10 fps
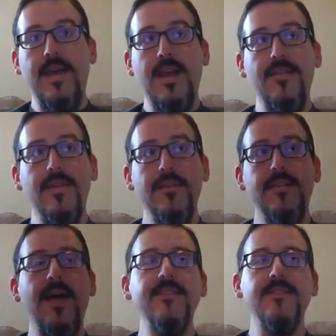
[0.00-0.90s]
And I think
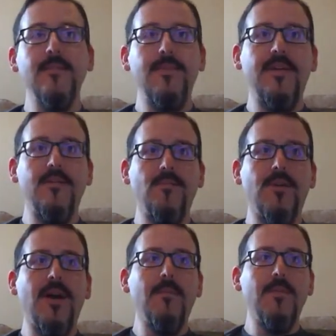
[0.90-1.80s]
that's the biggest
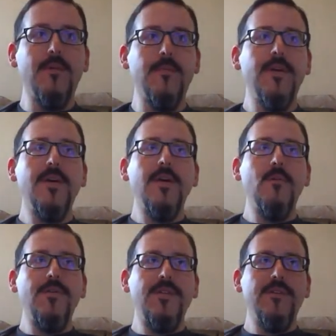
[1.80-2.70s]
problem
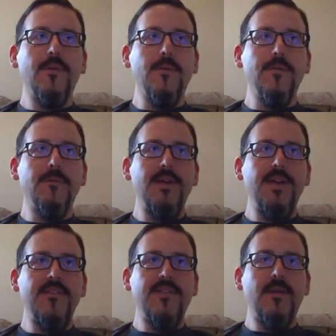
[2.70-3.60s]
with this whole debate,
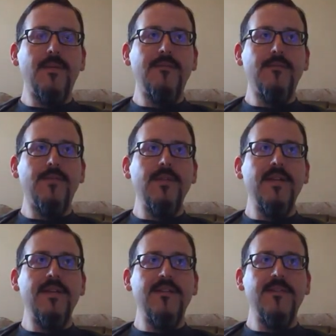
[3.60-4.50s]
is that we've really
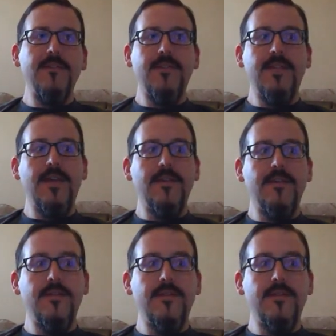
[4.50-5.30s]
distilled it down